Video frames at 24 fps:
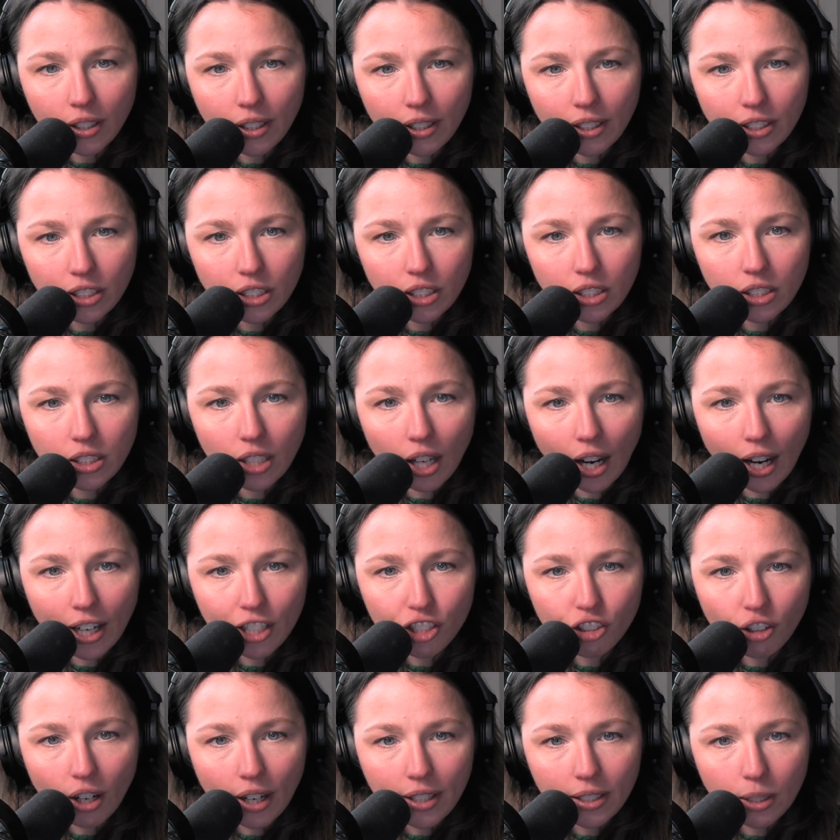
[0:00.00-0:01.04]
It's I
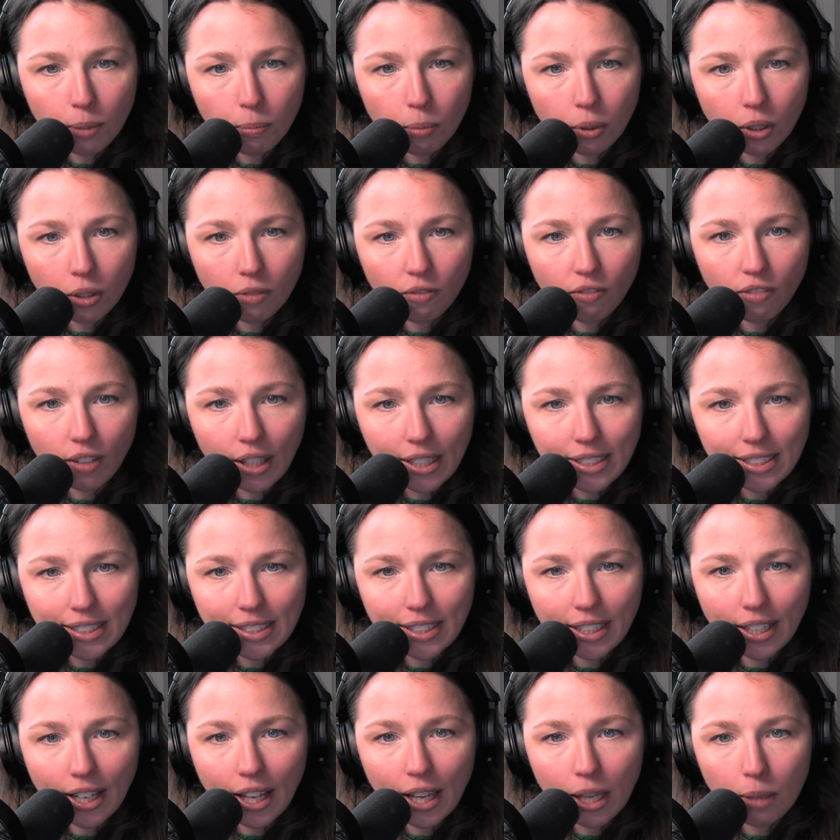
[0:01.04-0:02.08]
tried to book flights
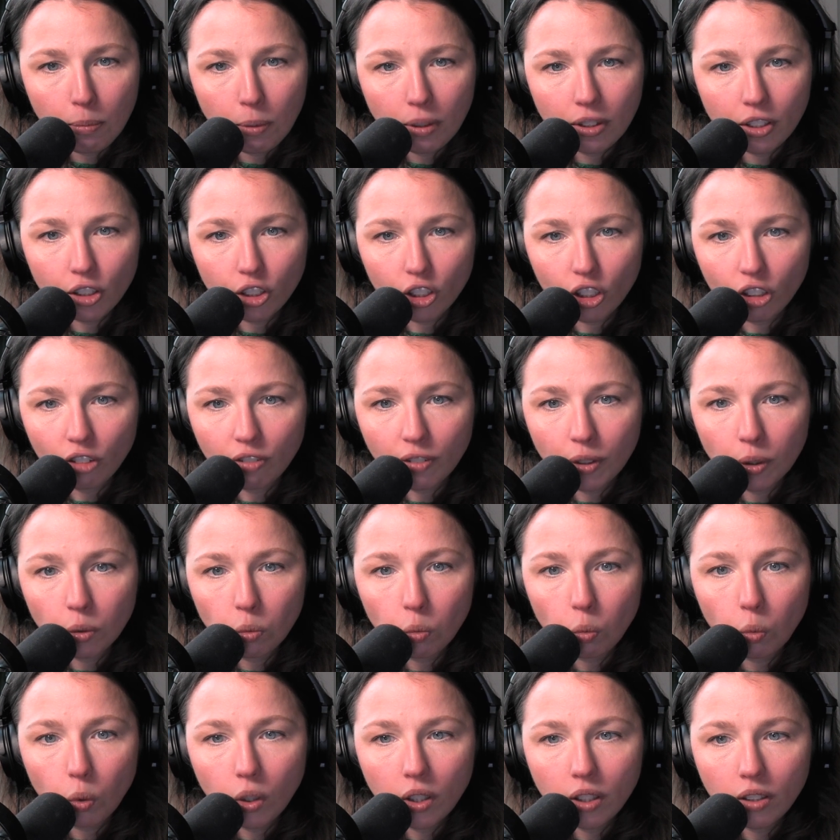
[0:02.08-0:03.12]
today, but their
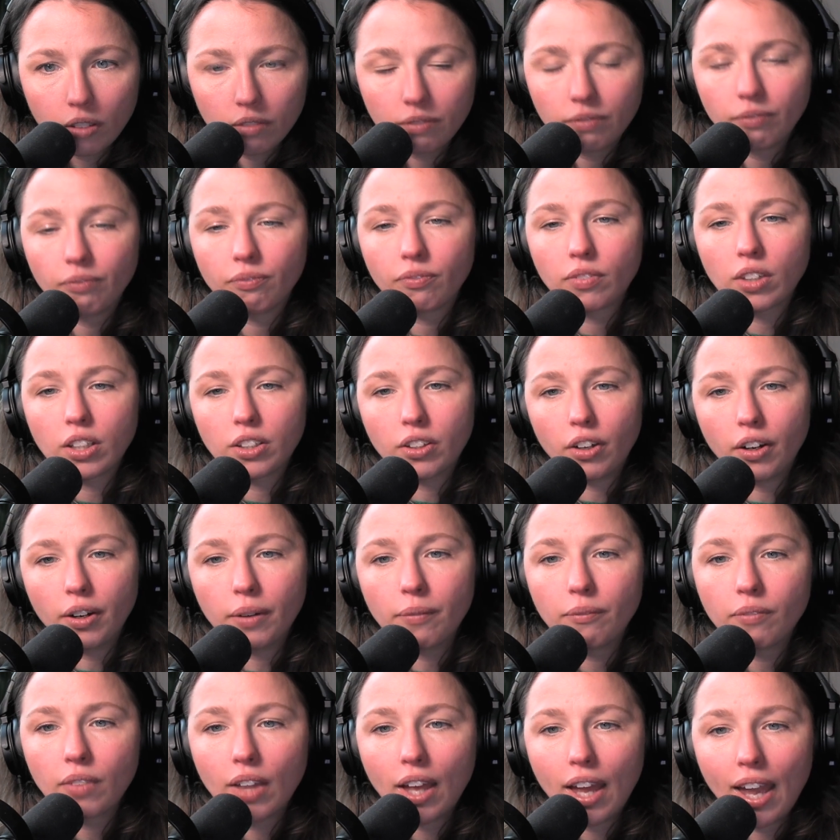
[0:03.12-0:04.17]
girlfriend wouldn't sorry.